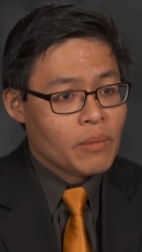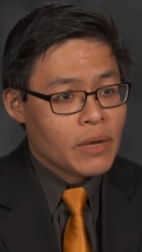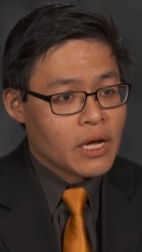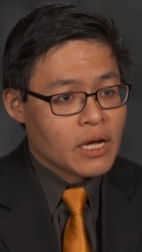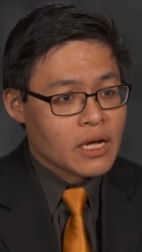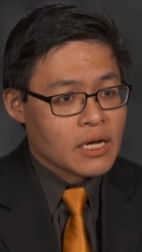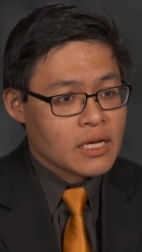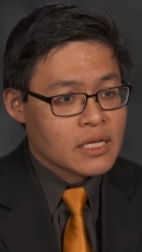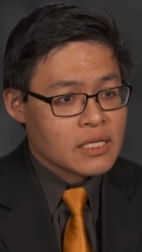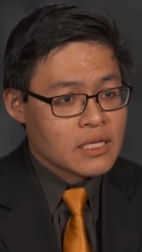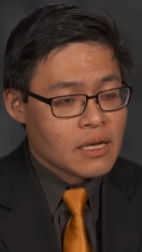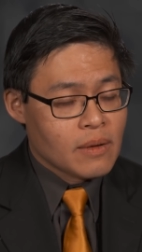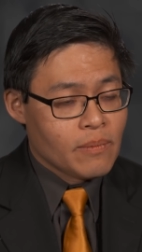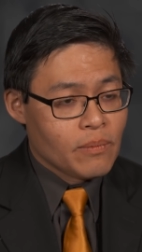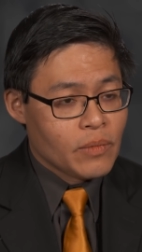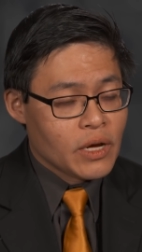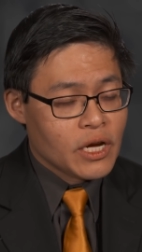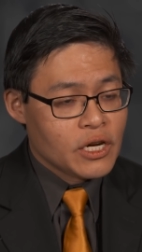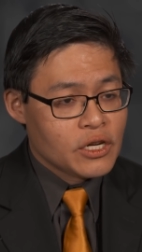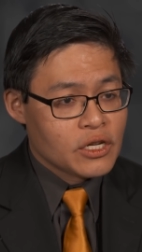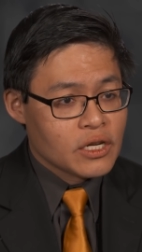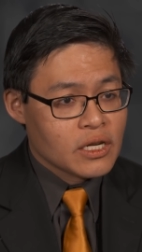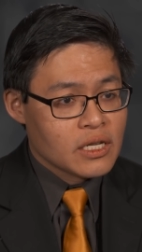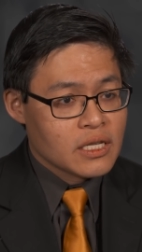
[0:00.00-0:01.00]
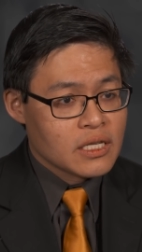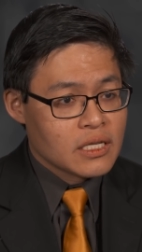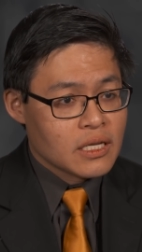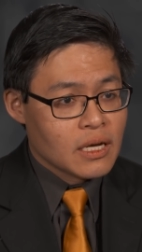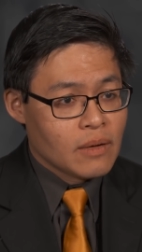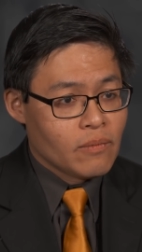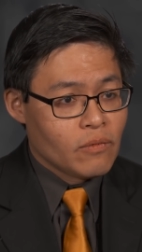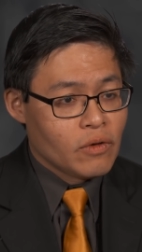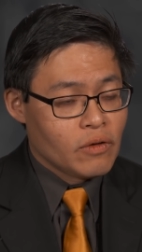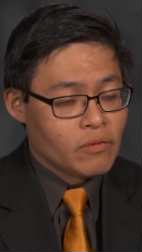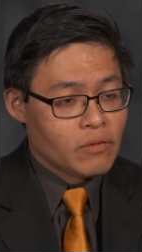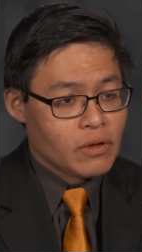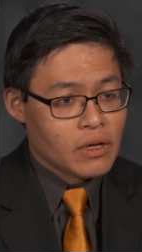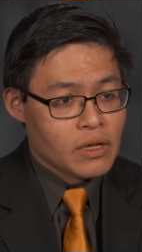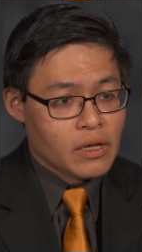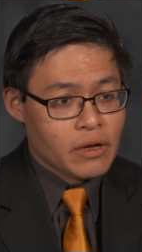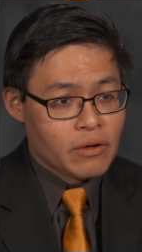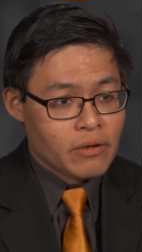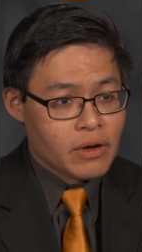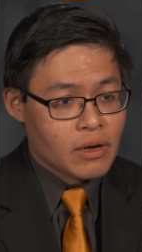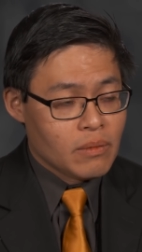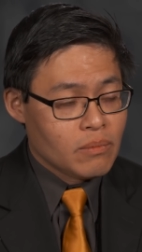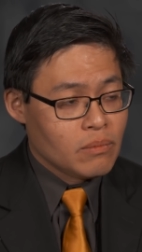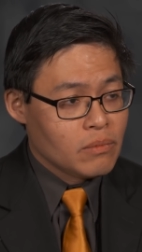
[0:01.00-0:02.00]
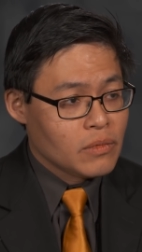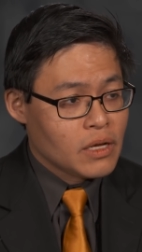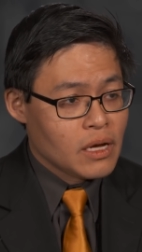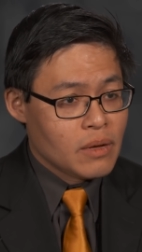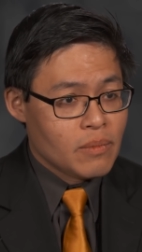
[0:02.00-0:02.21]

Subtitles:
because patients with delirium,